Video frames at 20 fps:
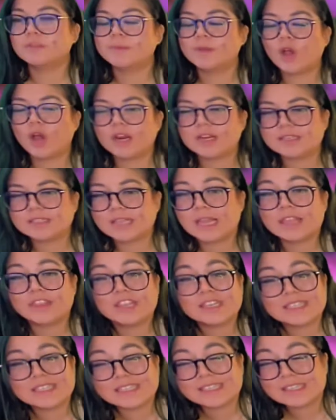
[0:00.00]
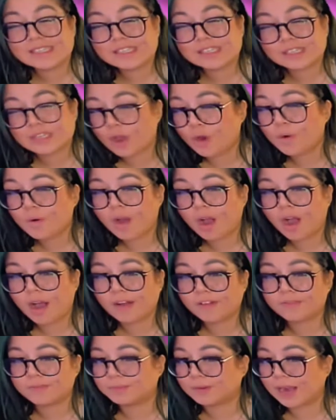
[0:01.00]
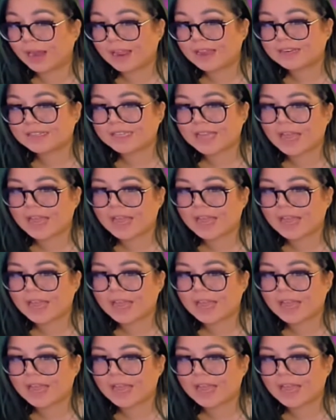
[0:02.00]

To be honest, this is so off-brand,